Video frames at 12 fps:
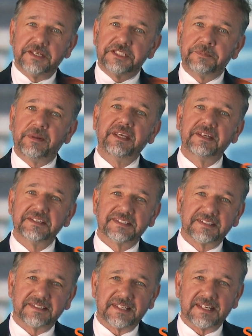Speaking
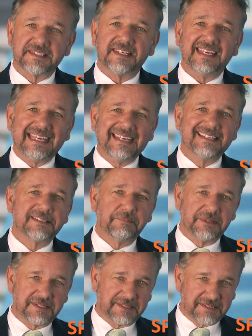success is
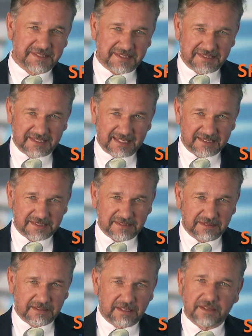business success.
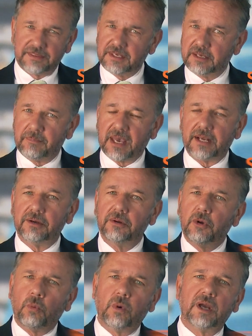Think about it.
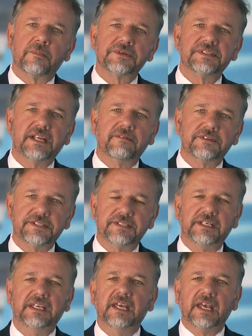We almost never
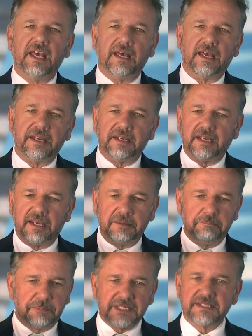see a
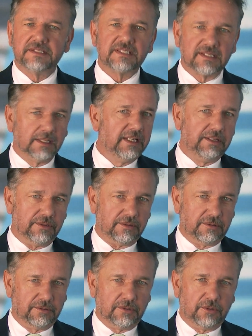business
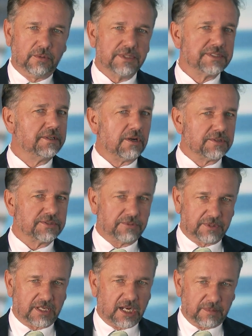leader who isn't also
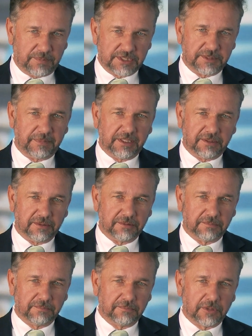an accomplished speaker.
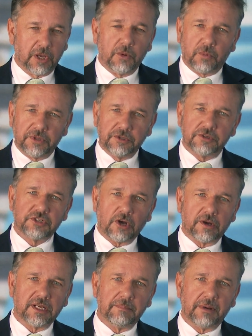Whether you're
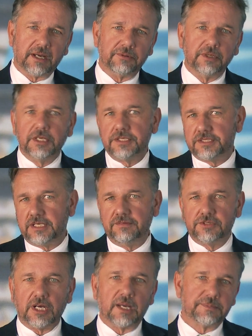talking about Steve
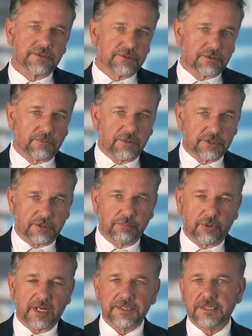Jobs or Sir Richard
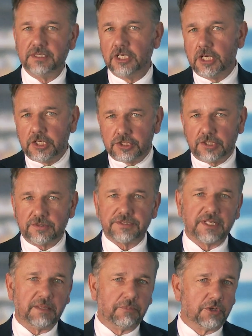Branson, Sheryl
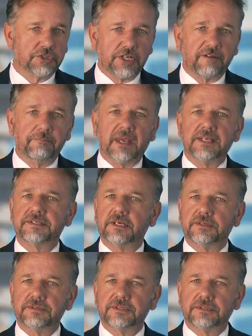Sandberg, Jeff
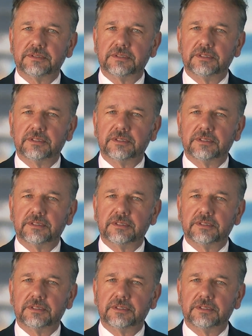Bezos,